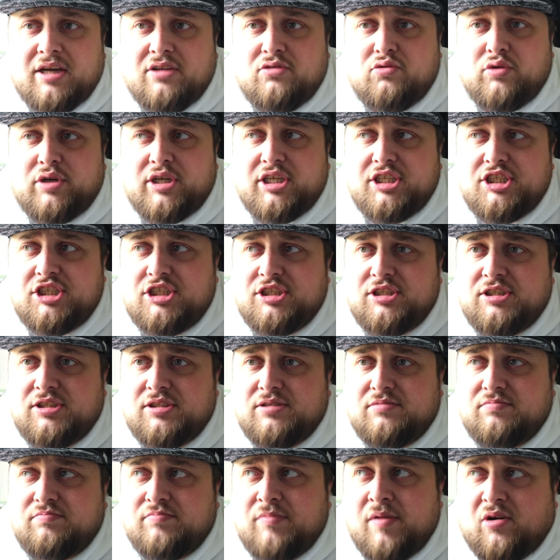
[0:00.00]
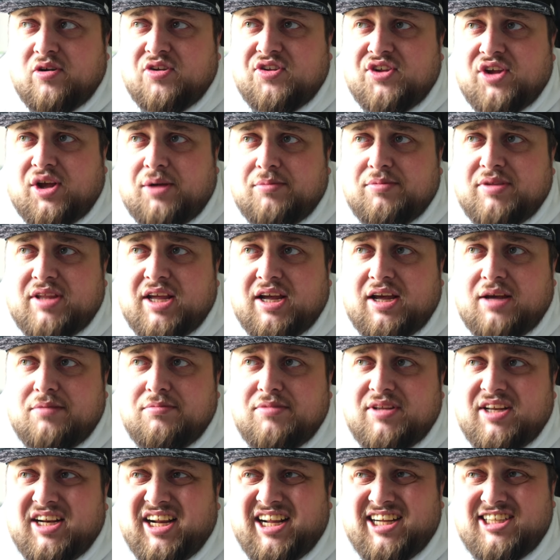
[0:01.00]
hydration, or
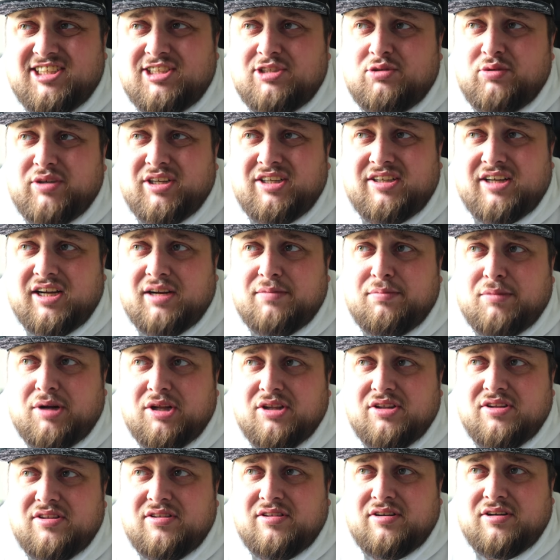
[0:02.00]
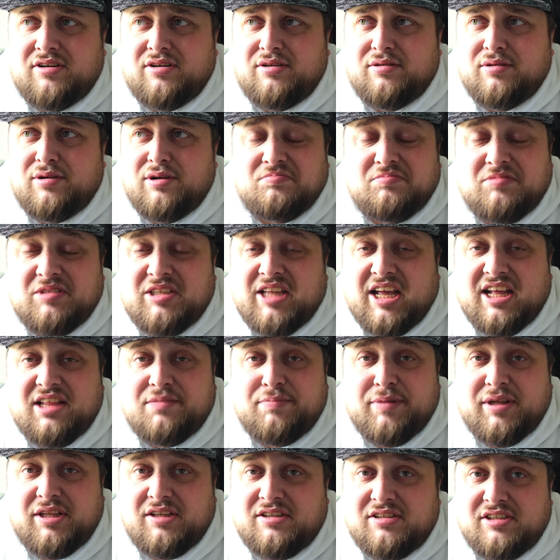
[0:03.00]
sometimes an energy drink like Monster.
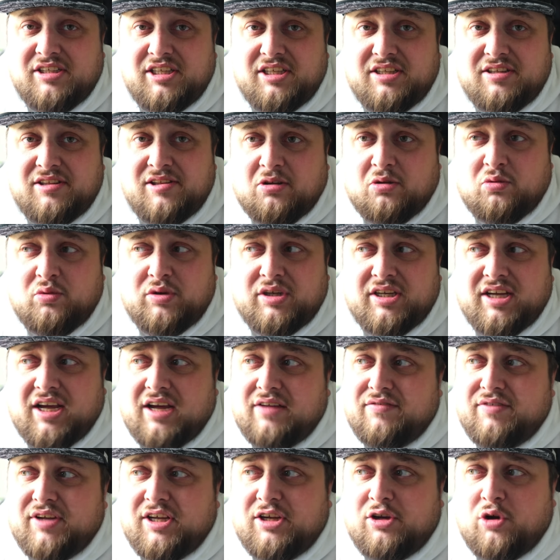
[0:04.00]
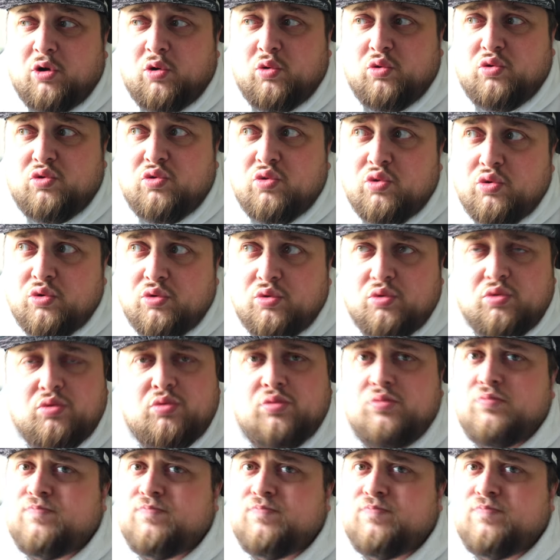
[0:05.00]
That's basically it. Don't really have a go-to.